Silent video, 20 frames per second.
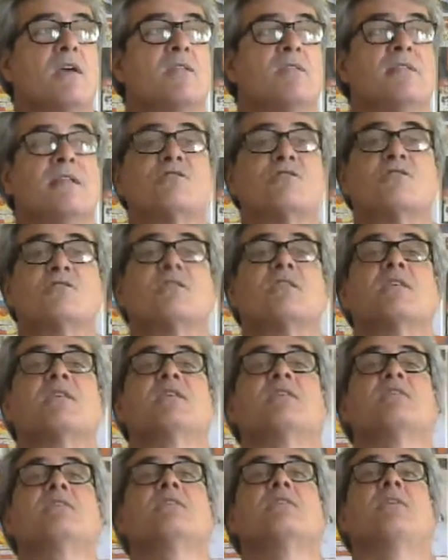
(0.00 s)
this
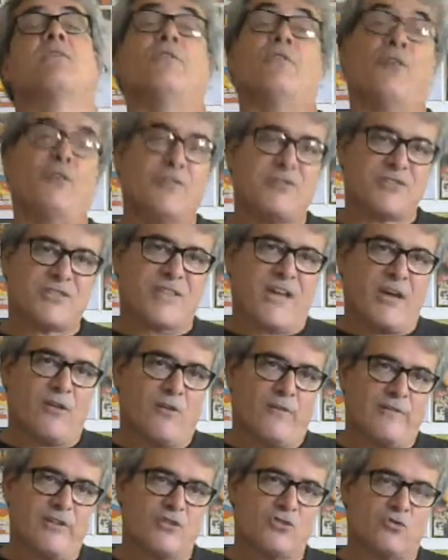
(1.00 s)
he her side
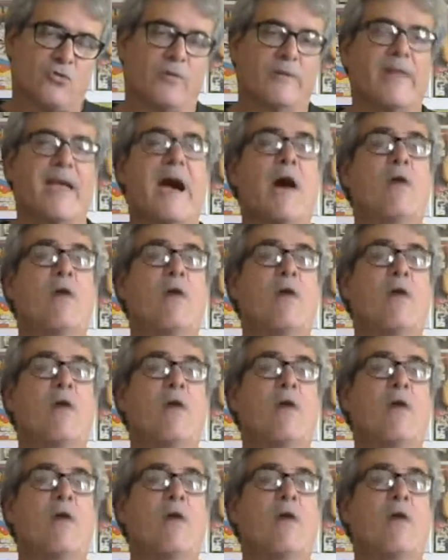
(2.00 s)
of the story,